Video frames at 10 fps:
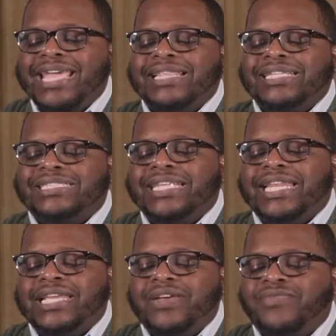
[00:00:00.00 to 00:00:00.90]
in the
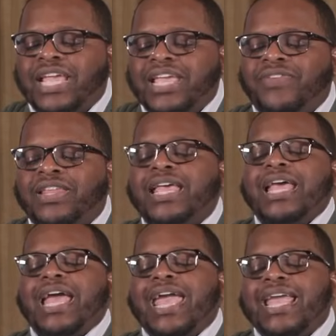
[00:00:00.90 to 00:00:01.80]
city of David
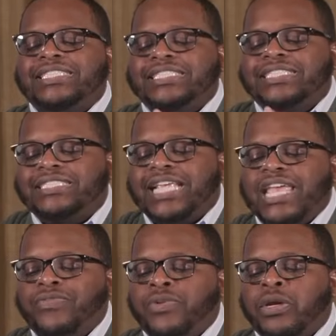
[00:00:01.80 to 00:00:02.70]
a
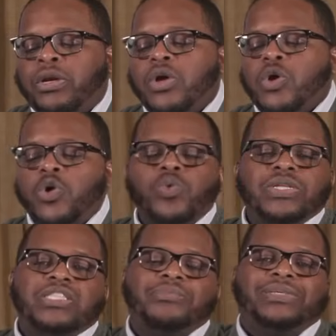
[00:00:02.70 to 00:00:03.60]
Savior who
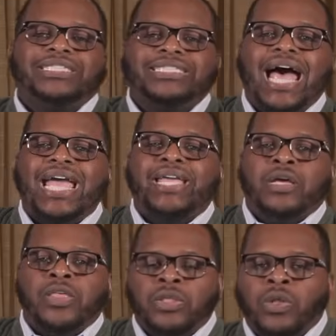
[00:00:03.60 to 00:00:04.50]
is the
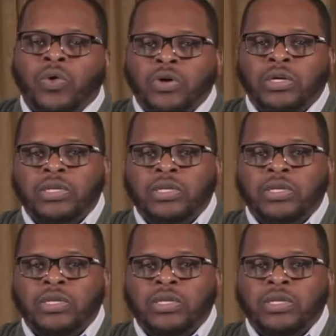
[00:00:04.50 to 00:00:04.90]
Messiah, the Lord.